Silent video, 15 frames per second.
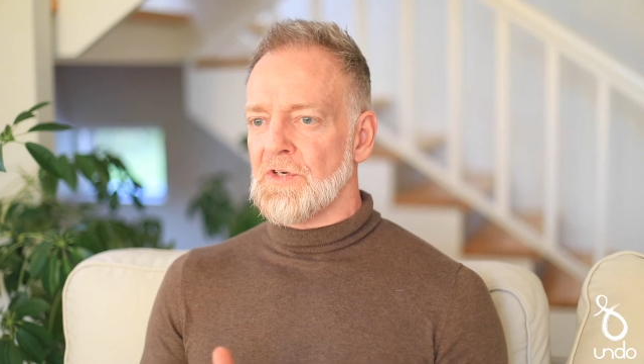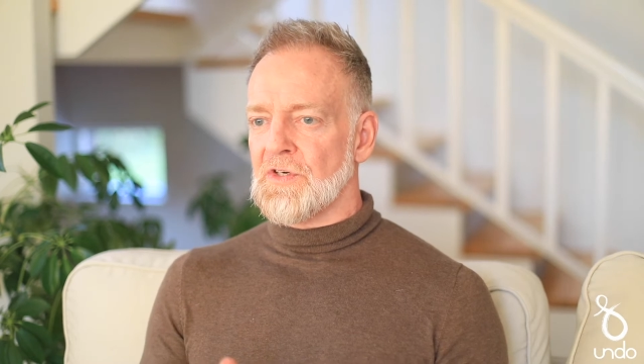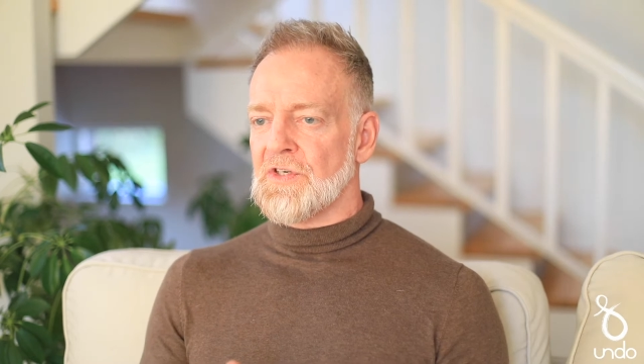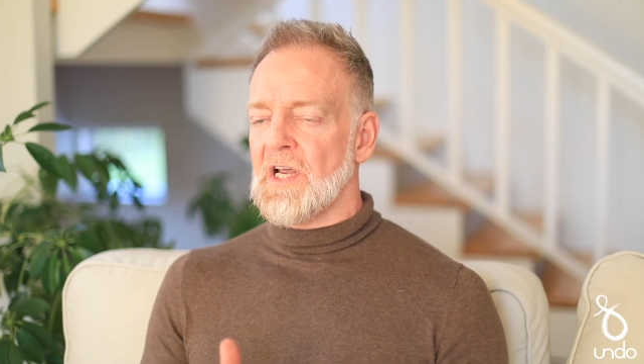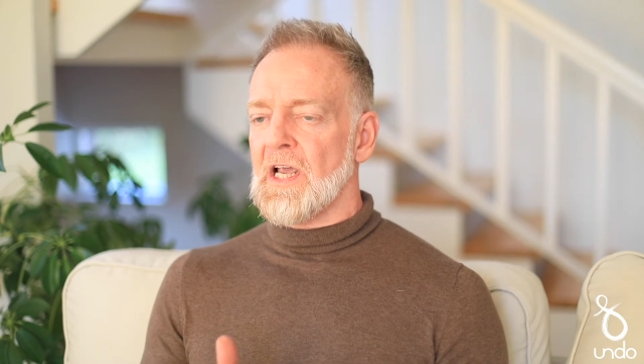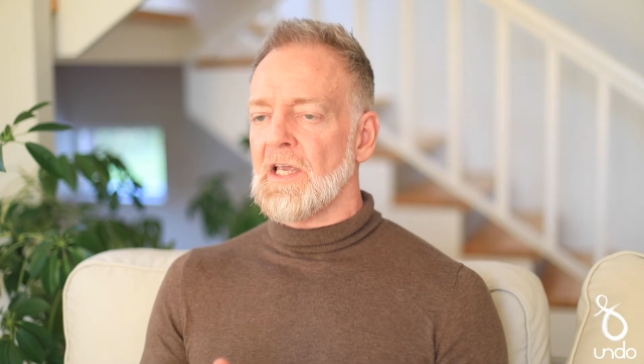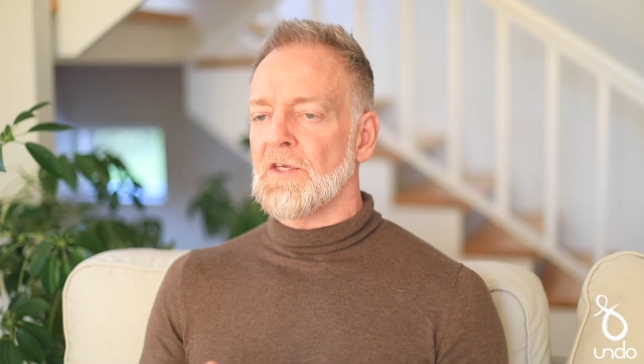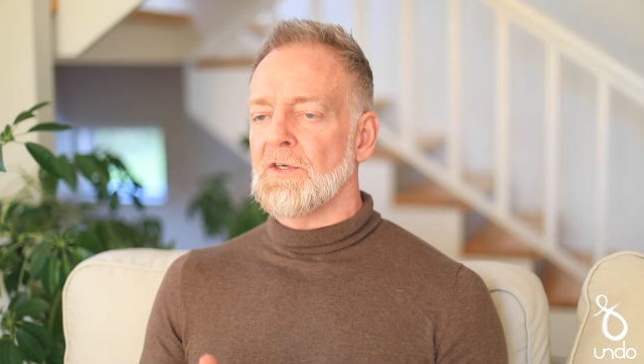
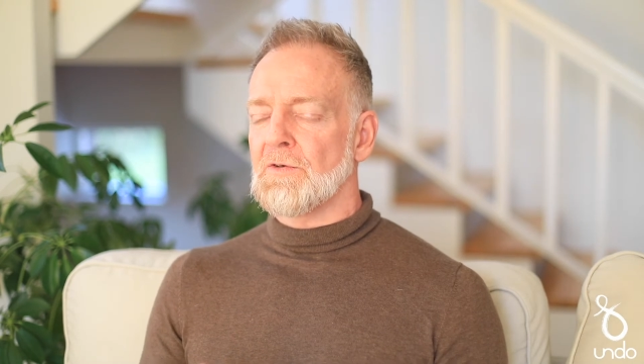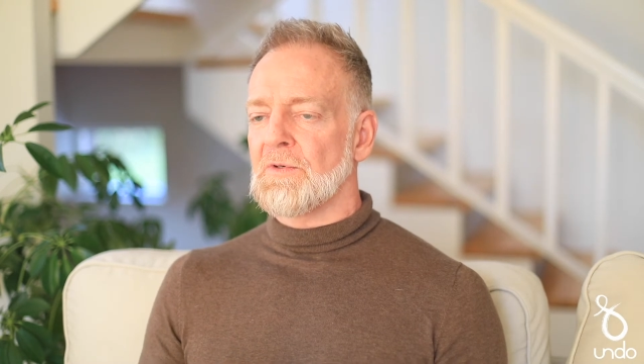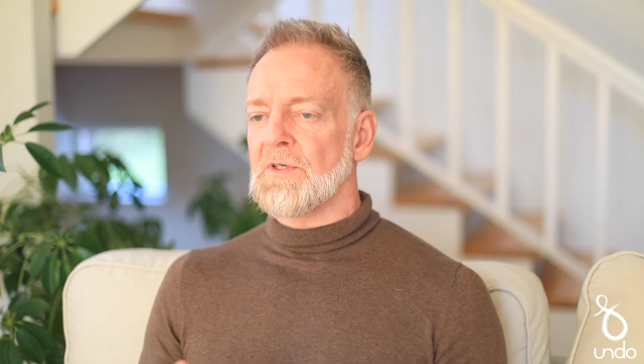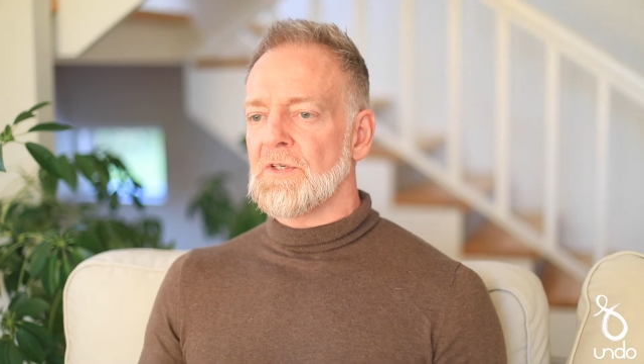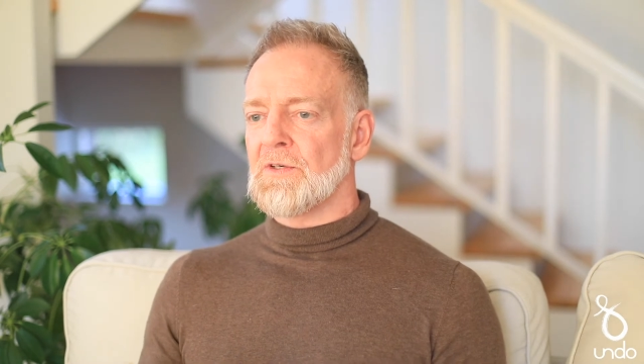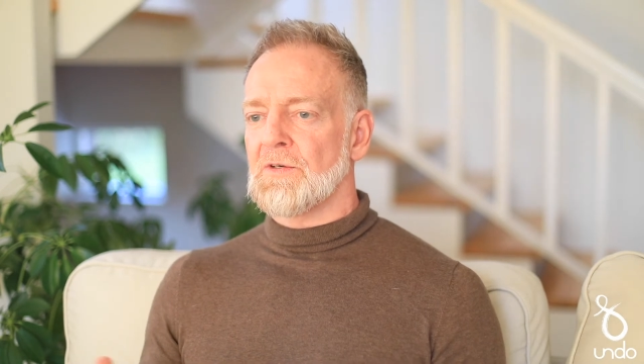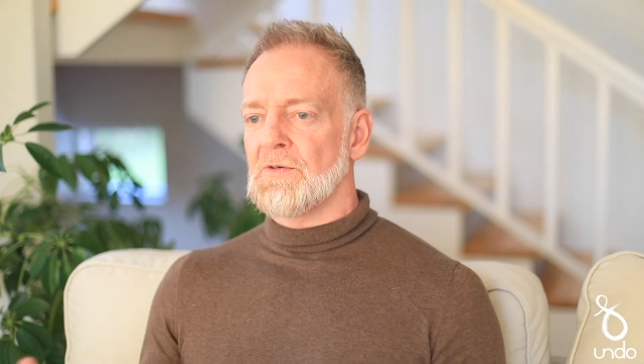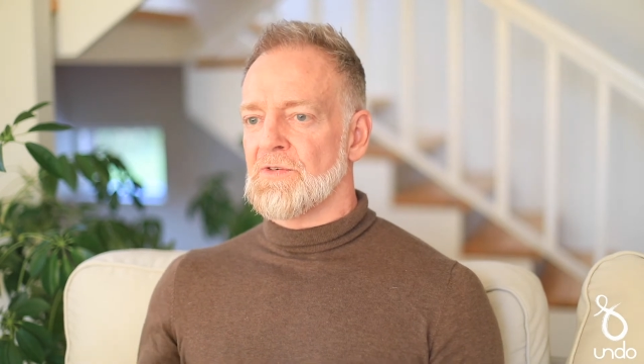take you
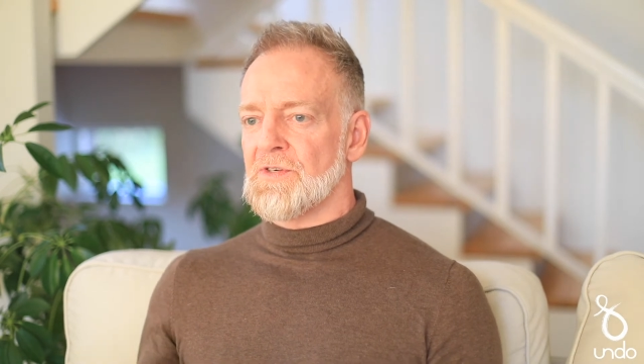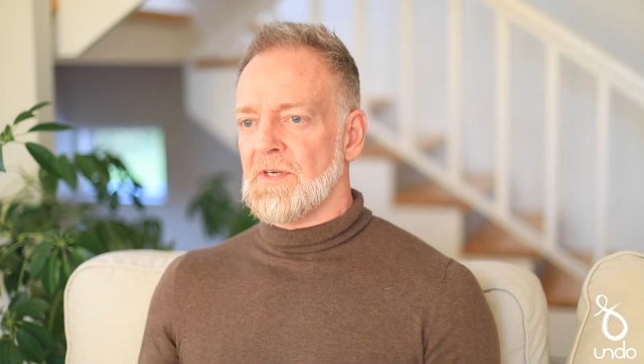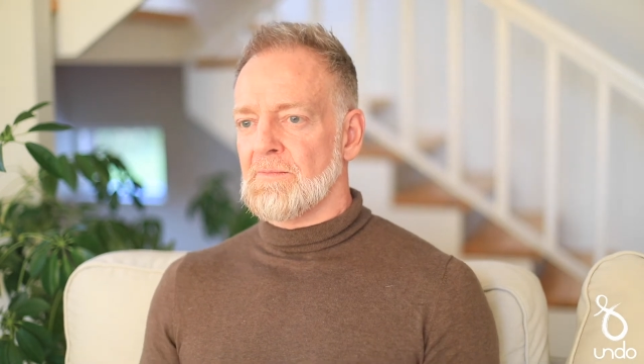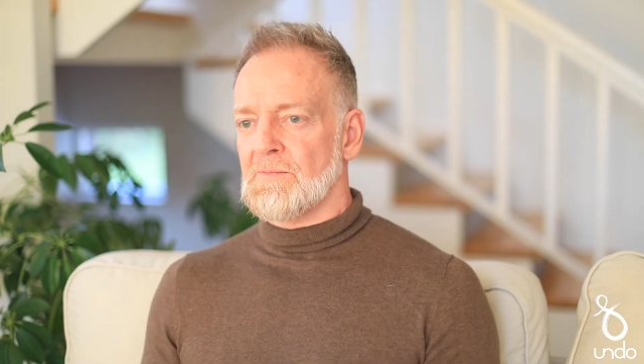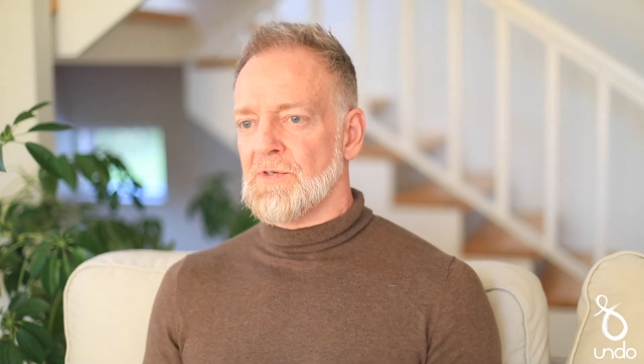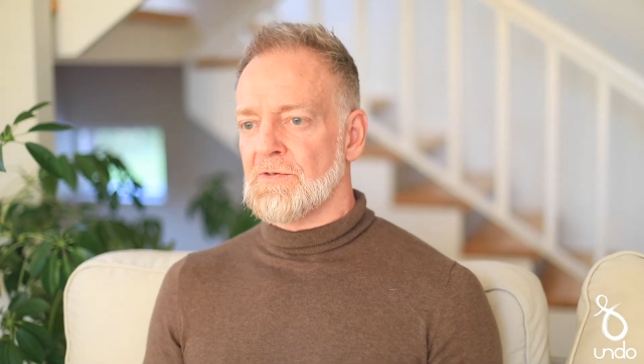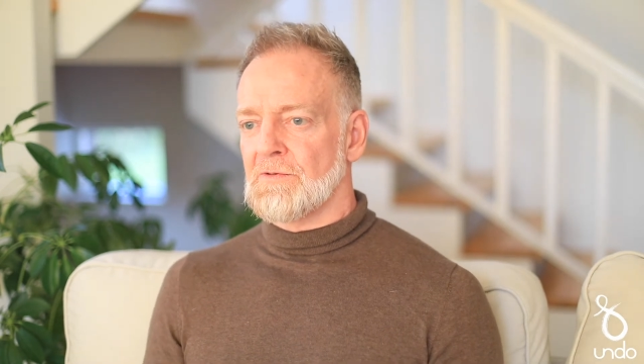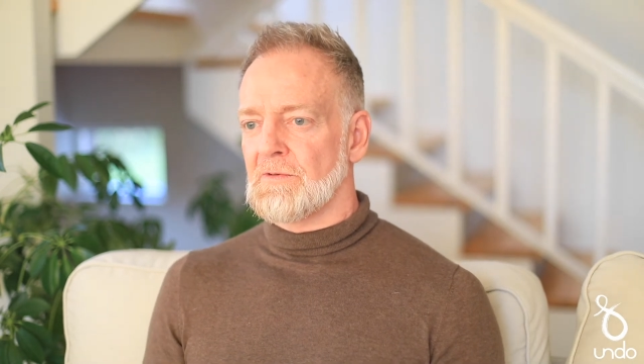into some
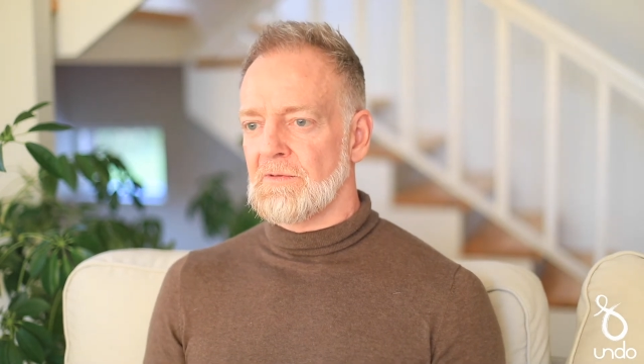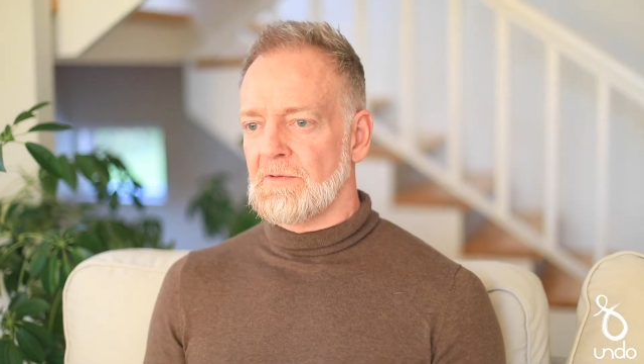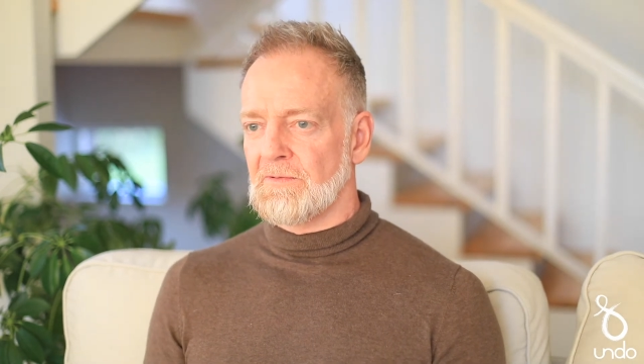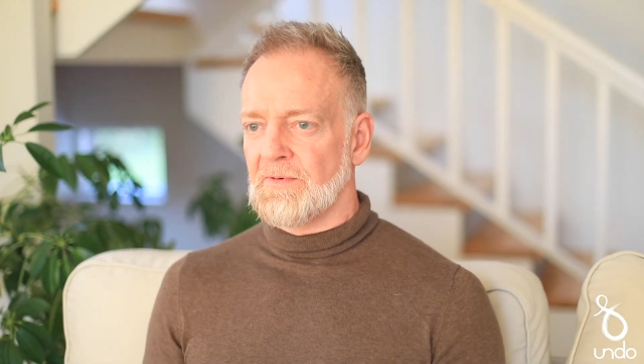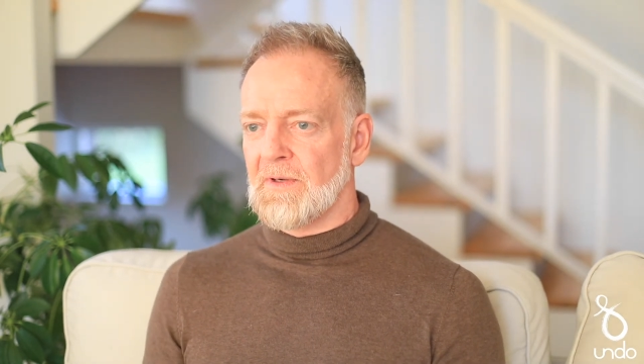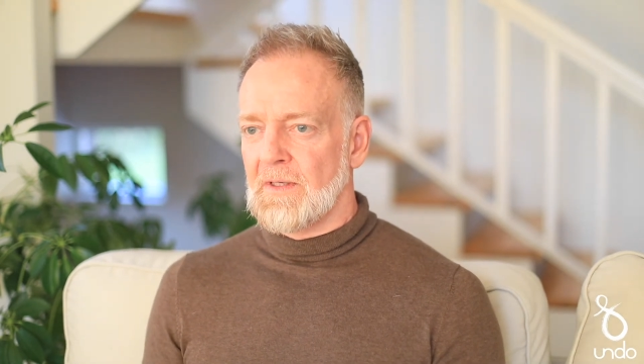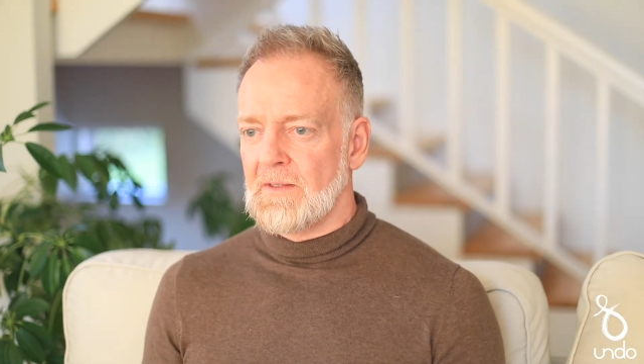sort of